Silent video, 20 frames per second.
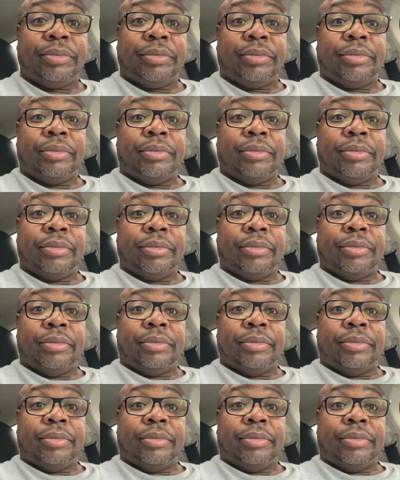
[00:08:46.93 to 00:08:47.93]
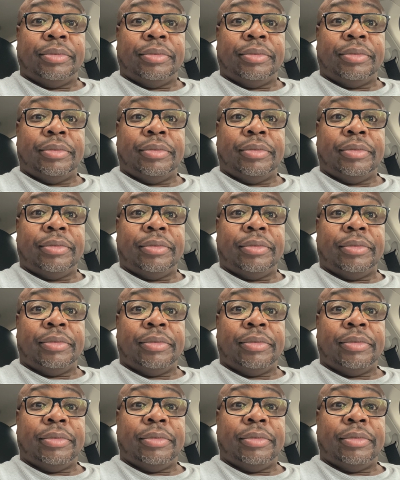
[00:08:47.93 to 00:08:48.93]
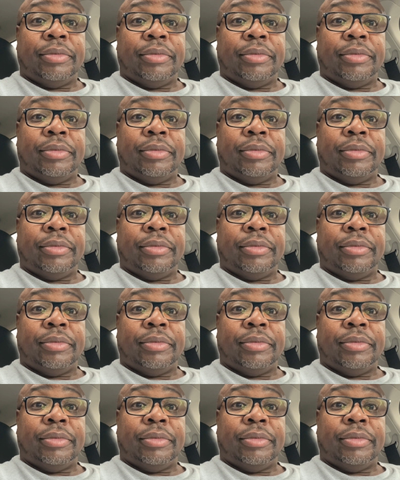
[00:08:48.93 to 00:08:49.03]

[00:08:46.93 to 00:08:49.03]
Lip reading: (silence)